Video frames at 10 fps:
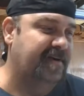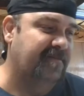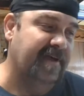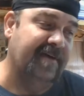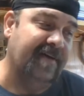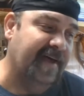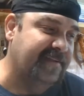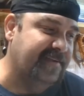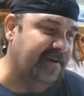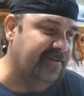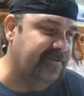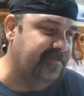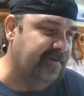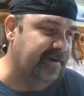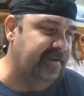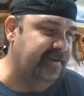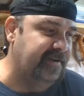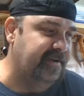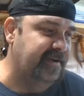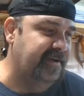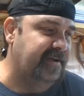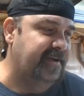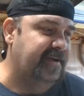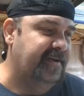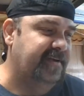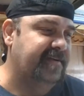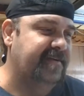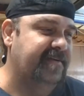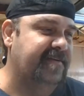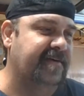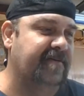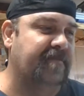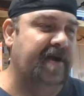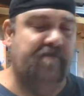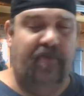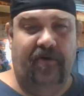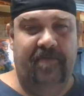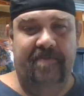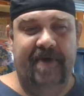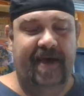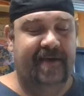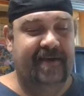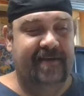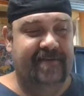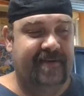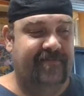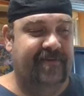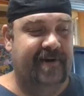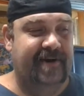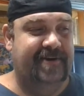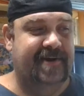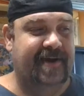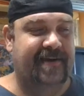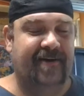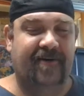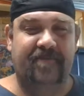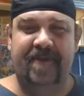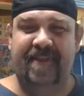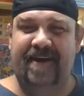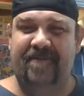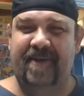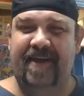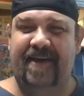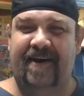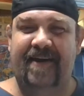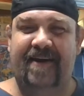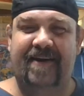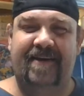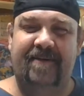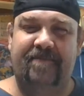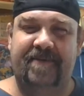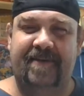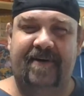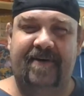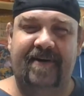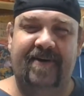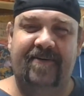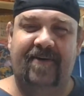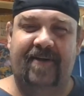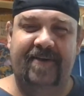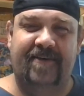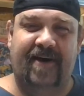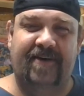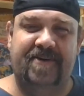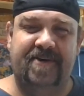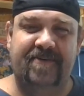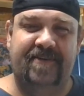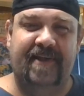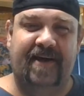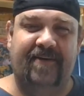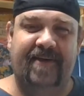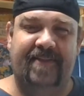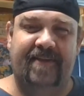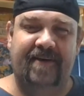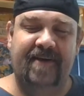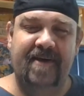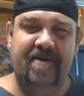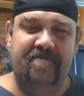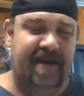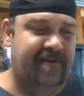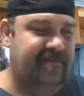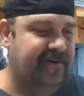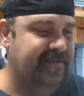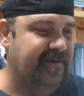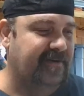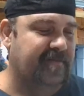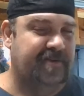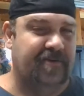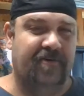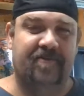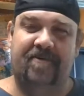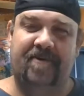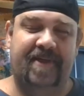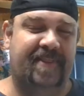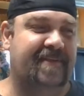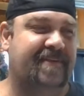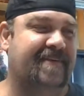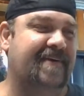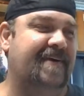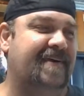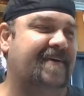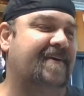I'm like, oh, that sounds fun. So it might pull me back in. So I figured I'd check it out. But then I'm like, are they going to keep starting to do all these offshoots now that the main run's almost over with? It's like,